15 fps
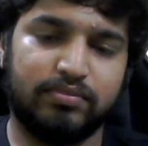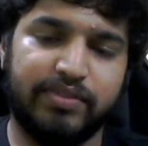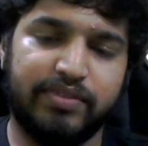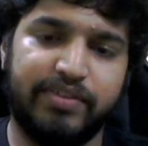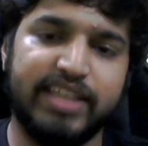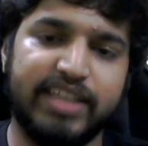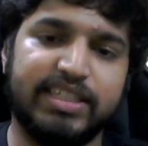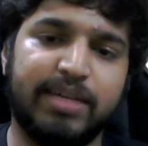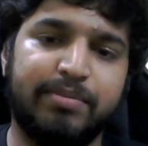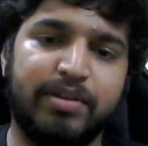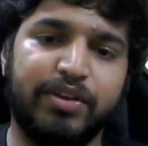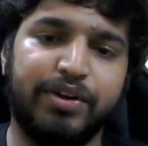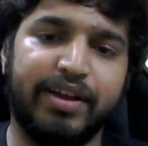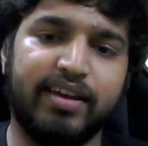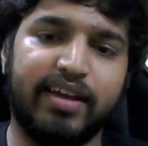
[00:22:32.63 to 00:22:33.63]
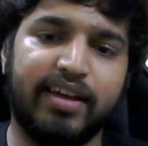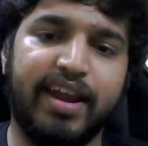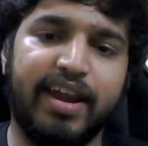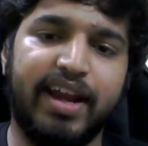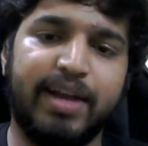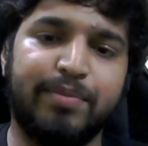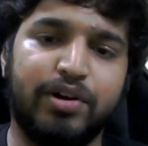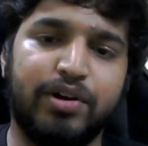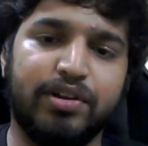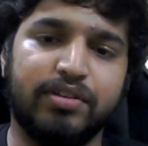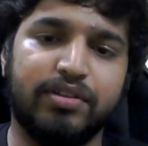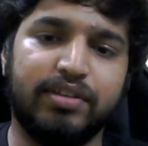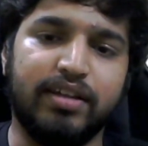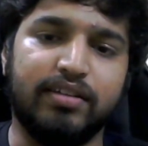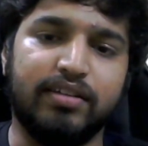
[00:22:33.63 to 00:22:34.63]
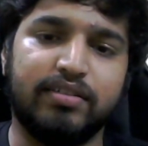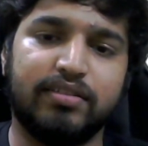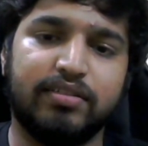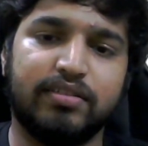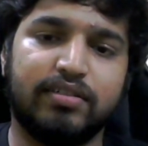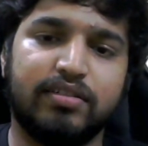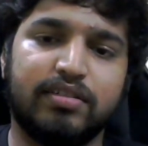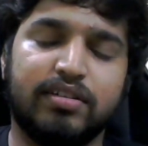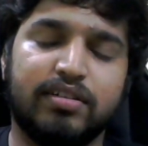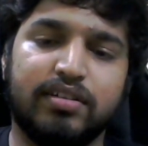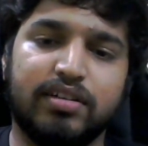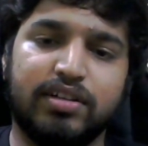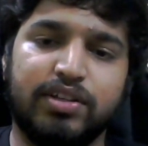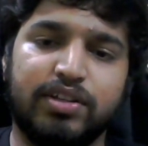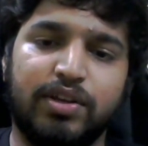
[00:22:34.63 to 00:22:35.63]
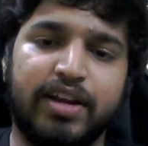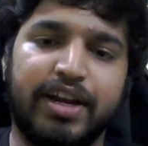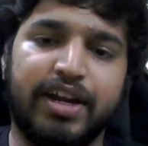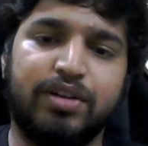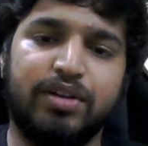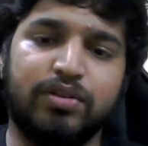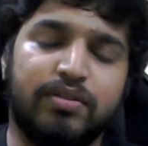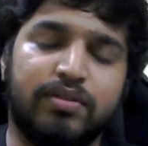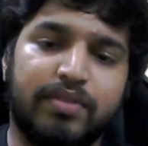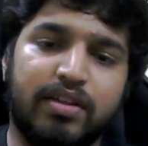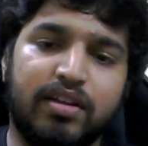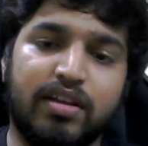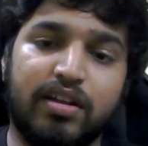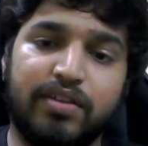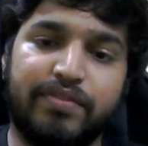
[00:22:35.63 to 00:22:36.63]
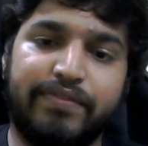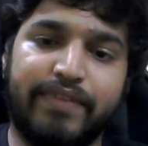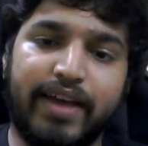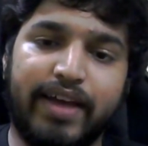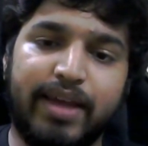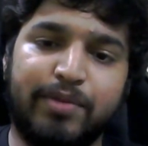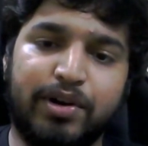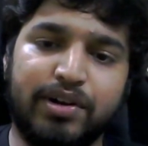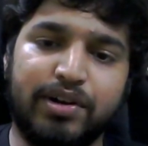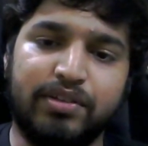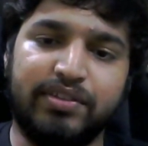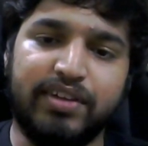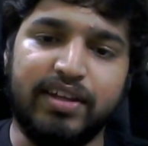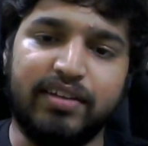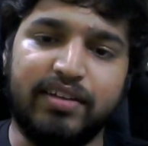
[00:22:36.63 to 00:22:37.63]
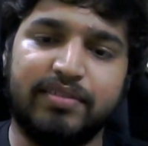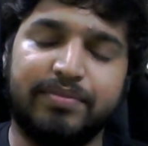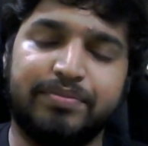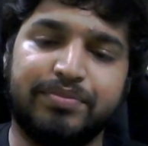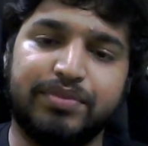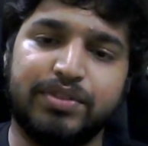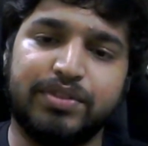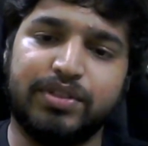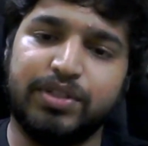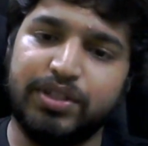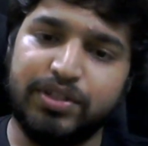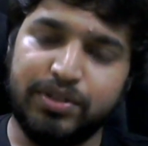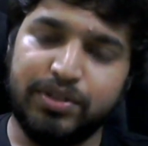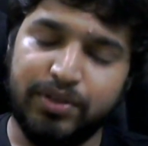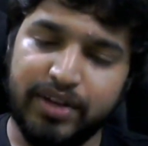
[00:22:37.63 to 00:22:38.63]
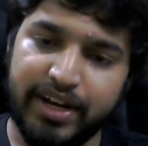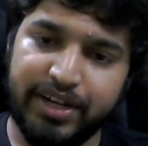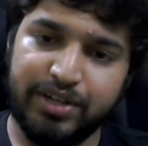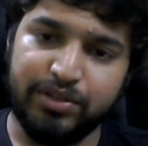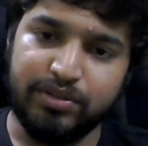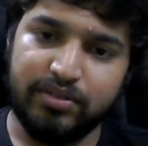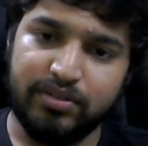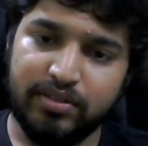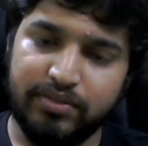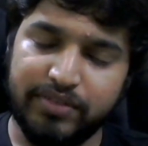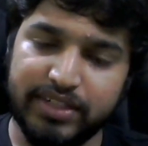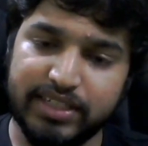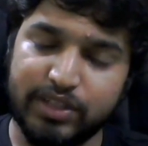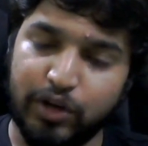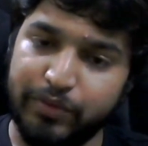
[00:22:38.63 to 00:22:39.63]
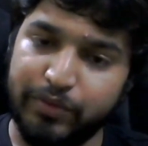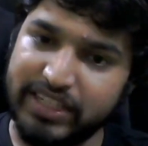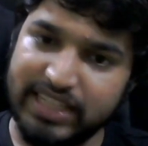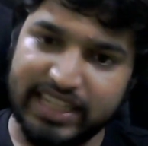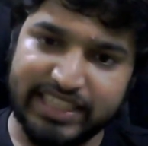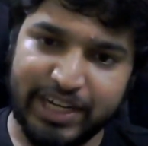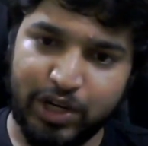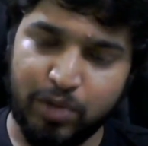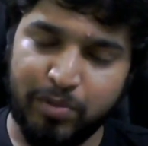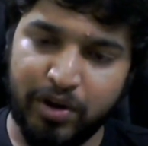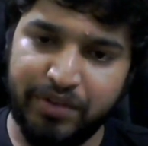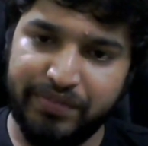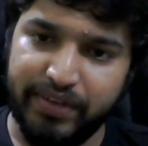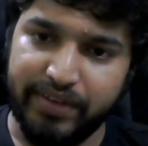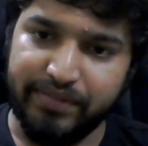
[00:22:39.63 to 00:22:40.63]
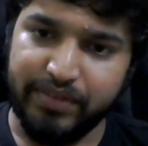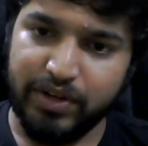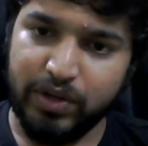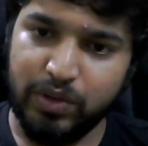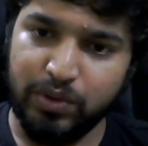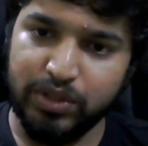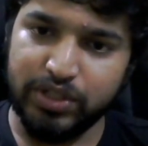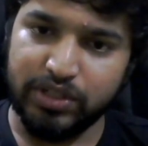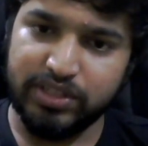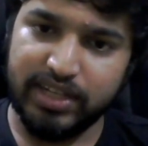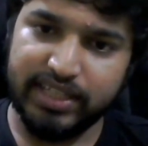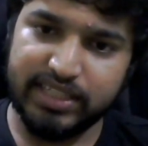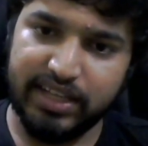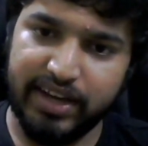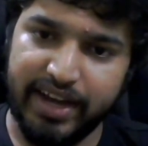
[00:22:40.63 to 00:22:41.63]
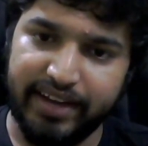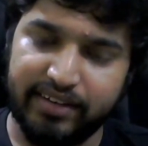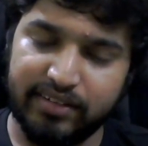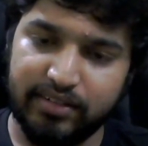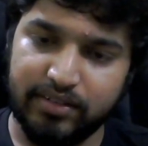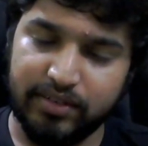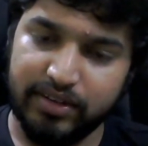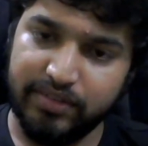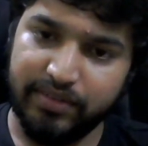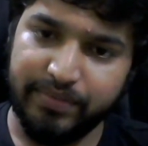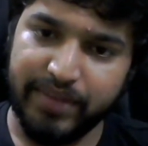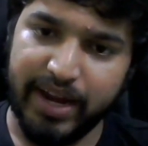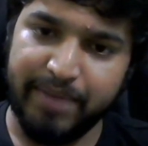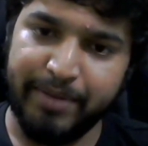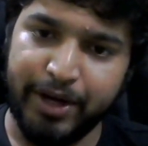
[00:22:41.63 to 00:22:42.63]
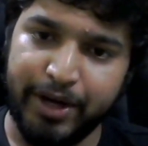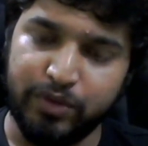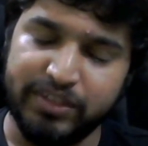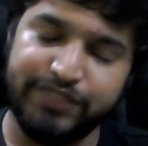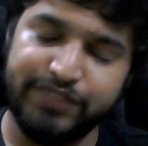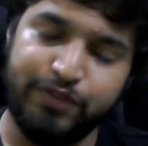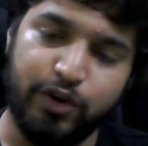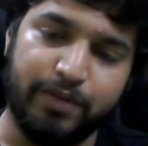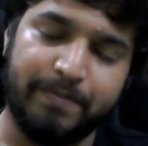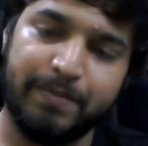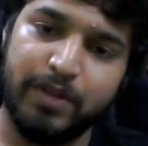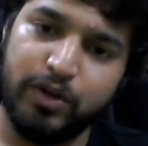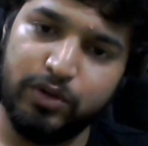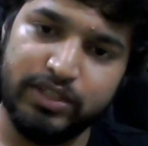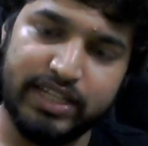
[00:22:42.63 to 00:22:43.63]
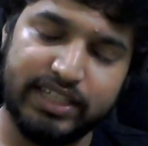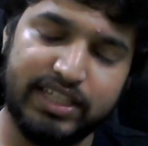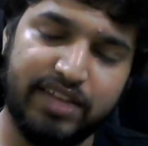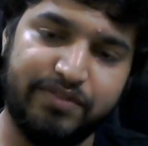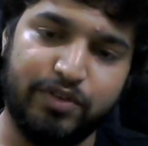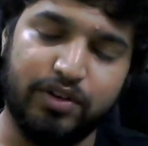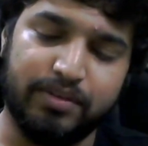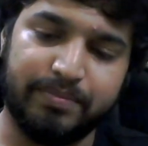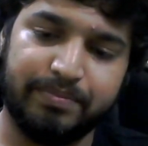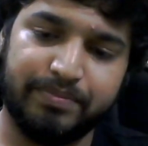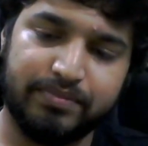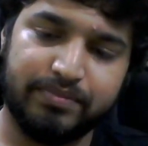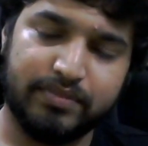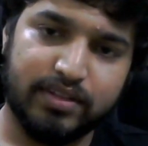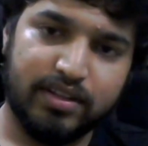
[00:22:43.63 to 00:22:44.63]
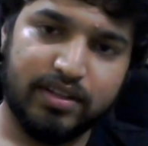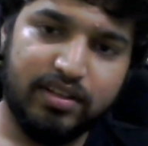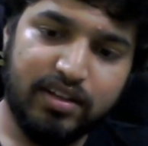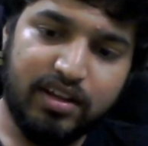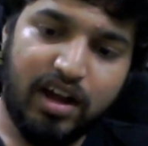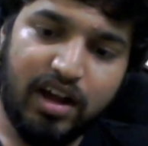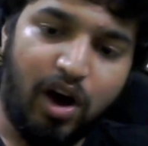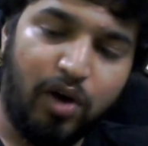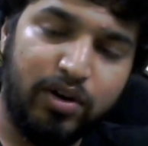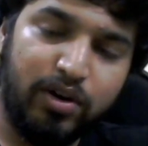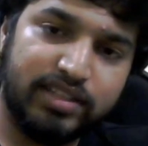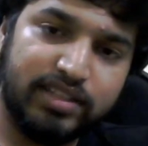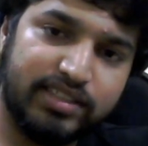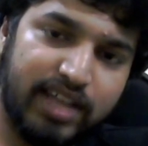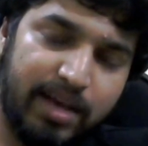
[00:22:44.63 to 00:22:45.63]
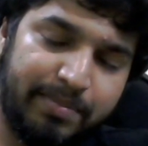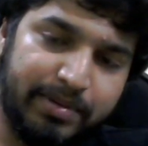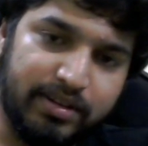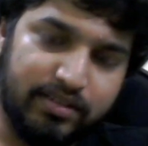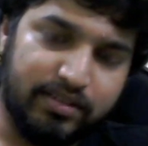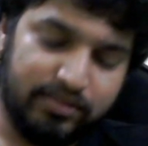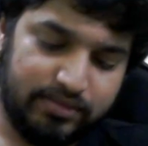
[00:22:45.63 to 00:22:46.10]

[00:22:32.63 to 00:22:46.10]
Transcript: For example, you take 8 modulo 3, you'll get 2. 5 modulo 3, you'll get 2, which is less than 2.5. 2 is also less than 8. 8 by 2, which is 4. 2 is less than 4. How does this happen?